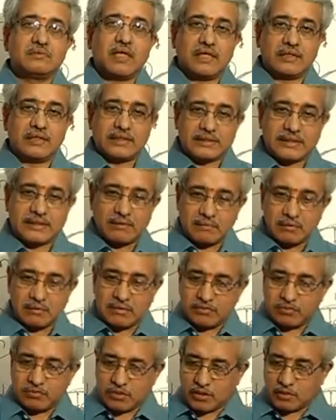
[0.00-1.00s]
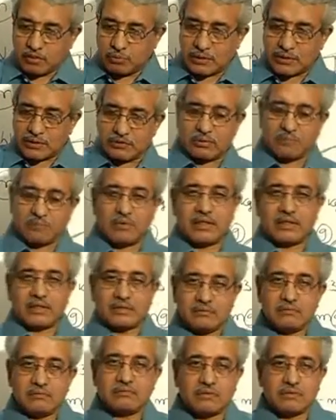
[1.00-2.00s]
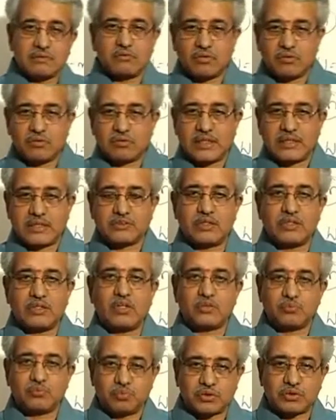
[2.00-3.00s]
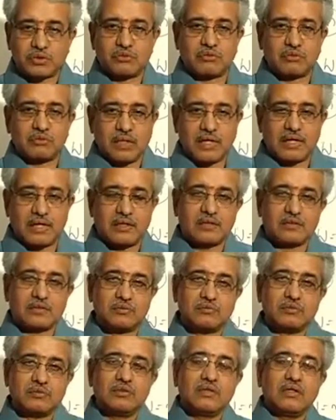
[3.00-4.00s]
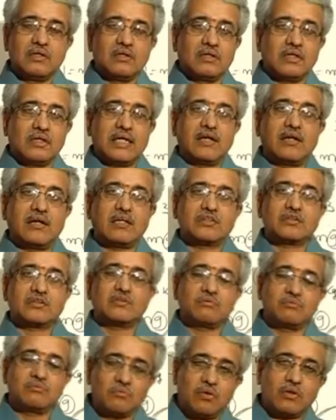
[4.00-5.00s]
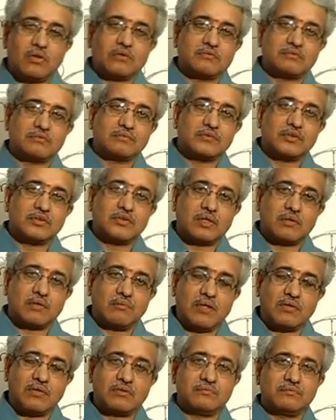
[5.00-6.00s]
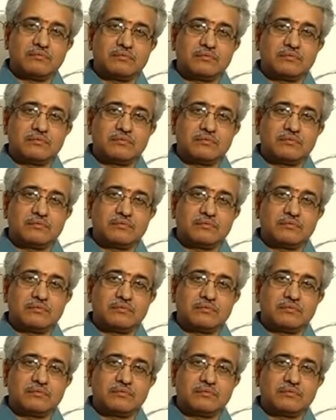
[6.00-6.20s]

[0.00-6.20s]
And at the same time difficult to press your body. Naturally you have to push your hand also, leg also more to come down.